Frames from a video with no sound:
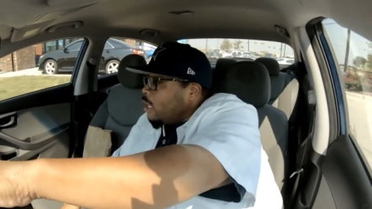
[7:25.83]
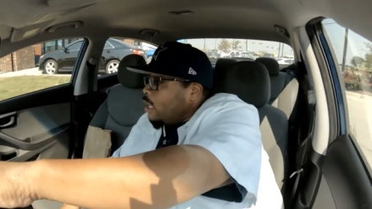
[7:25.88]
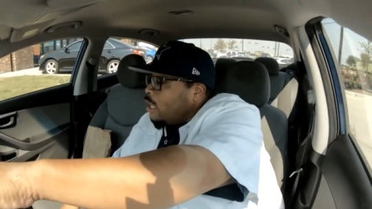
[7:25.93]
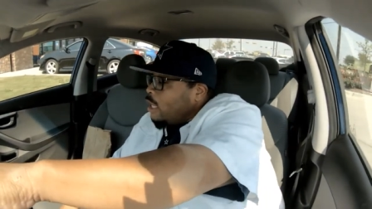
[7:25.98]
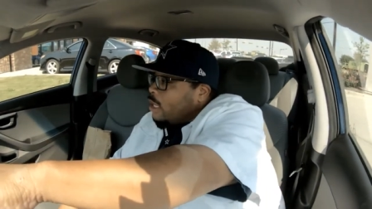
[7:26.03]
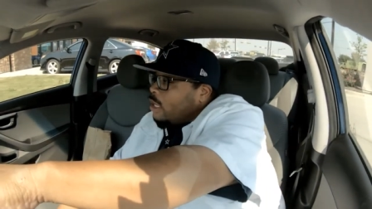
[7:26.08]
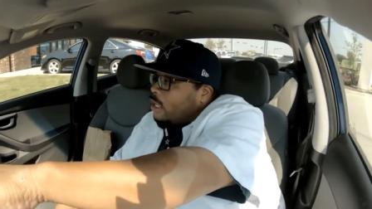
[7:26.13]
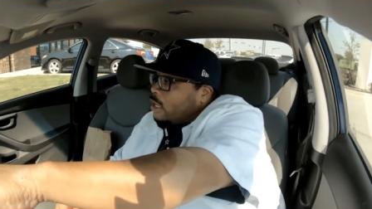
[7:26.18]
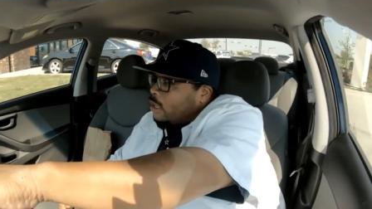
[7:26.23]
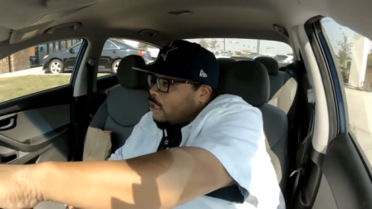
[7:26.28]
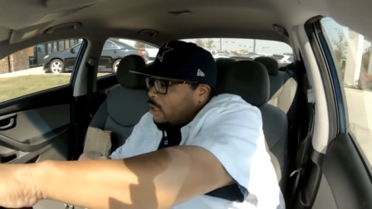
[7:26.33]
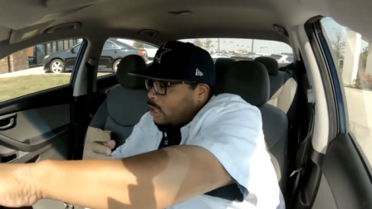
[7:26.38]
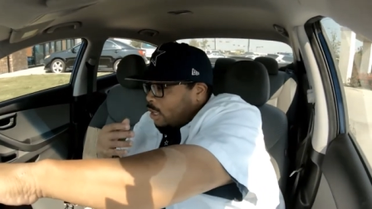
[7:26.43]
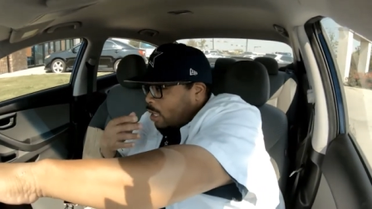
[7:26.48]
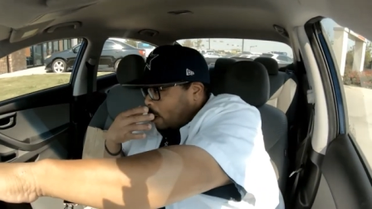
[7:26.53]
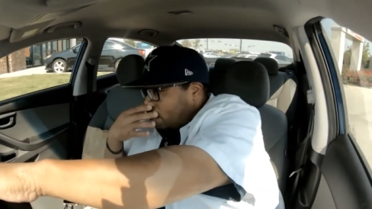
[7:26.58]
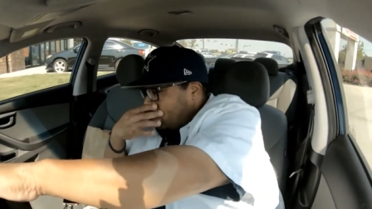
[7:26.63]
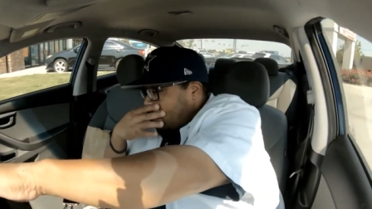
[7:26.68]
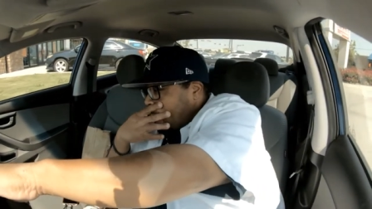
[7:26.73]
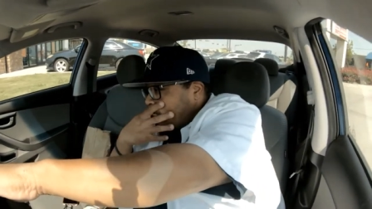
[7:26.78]
I
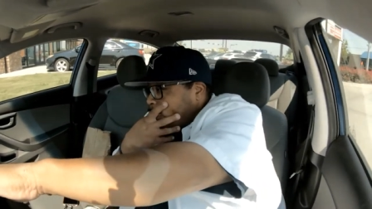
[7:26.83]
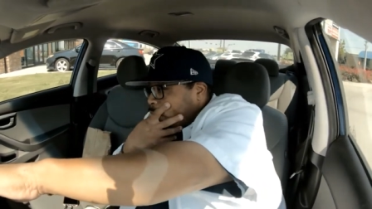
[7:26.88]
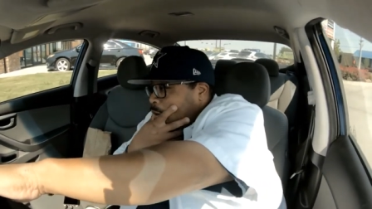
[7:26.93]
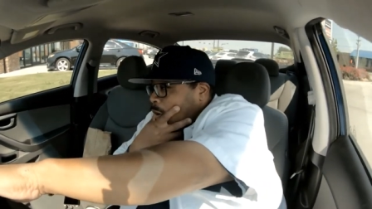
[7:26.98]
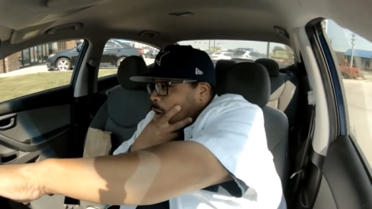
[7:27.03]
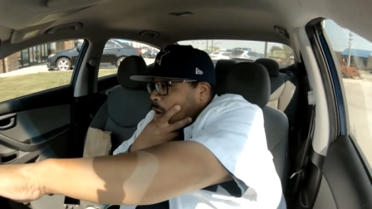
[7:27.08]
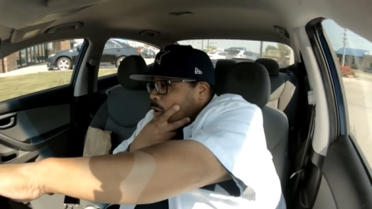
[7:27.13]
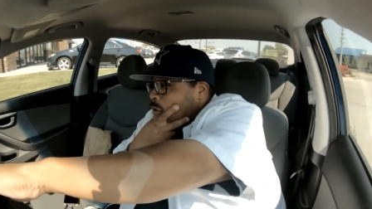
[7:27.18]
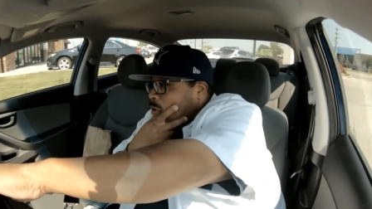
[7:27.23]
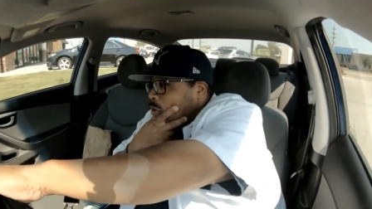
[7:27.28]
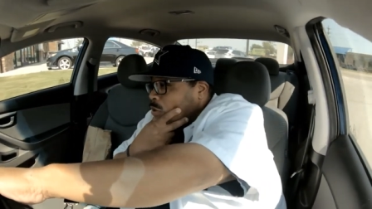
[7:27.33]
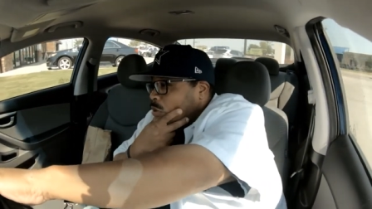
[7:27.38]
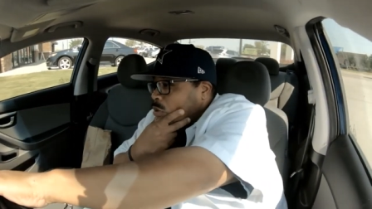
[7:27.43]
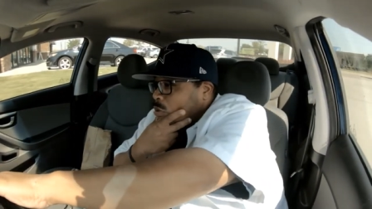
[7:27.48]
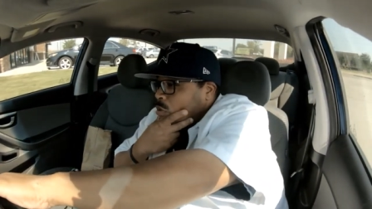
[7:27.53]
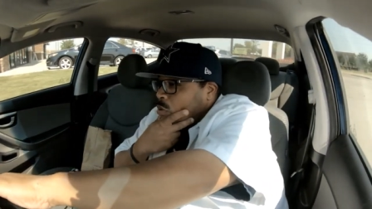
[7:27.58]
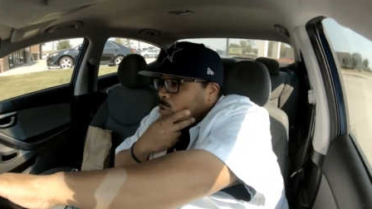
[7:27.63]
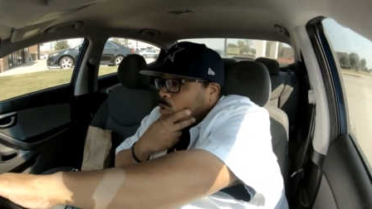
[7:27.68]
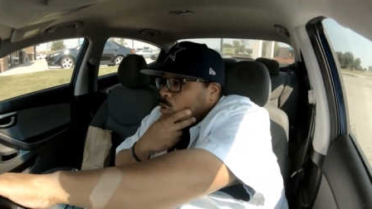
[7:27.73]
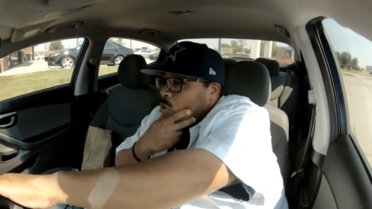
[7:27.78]
broke the cardinal
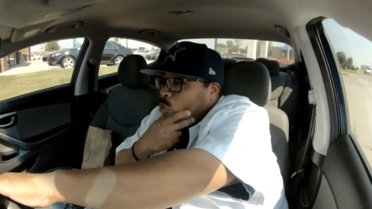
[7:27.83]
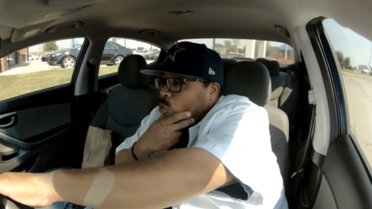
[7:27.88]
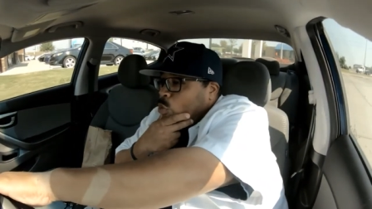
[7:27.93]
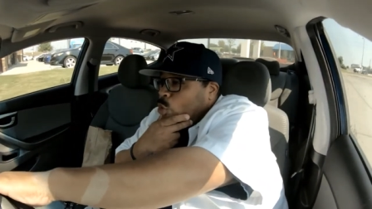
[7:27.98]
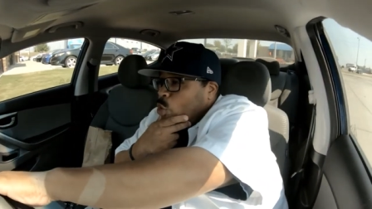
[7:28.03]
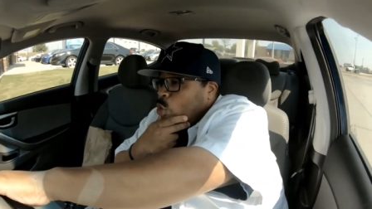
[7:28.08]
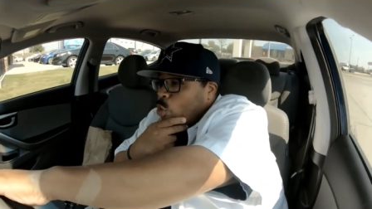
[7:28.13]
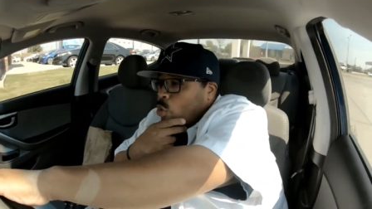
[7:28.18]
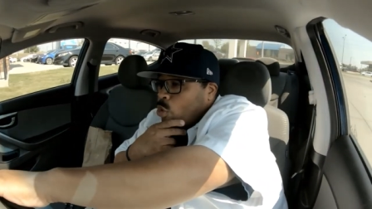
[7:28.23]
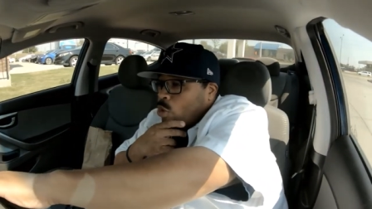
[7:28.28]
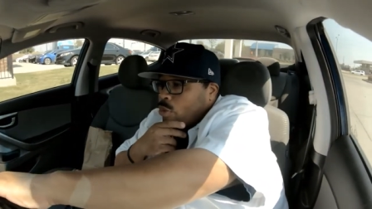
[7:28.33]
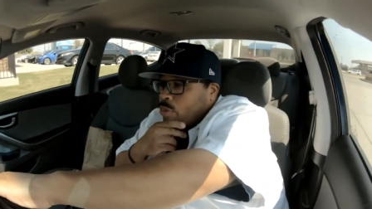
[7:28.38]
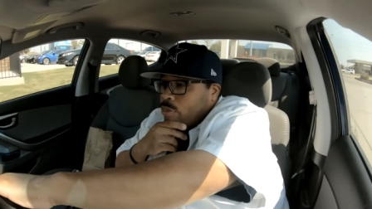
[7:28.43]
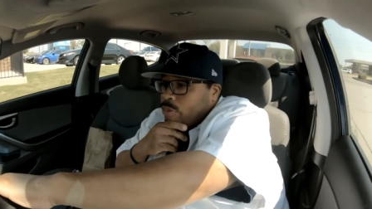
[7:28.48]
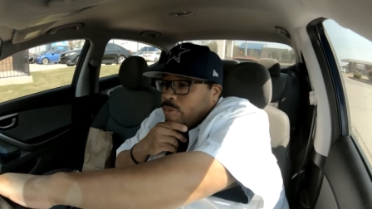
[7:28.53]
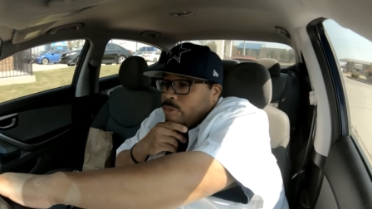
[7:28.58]
rule.